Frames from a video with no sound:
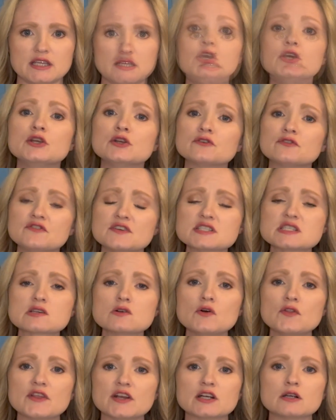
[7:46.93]
Your physical
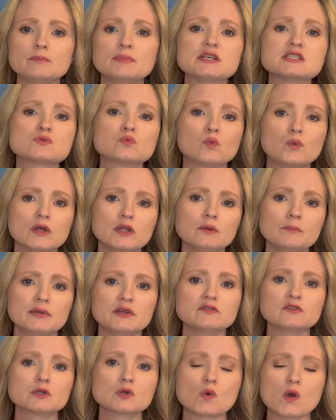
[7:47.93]
therapist will be
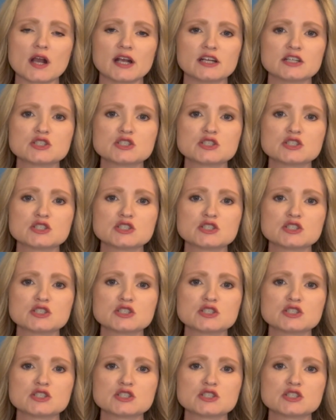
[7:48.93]
required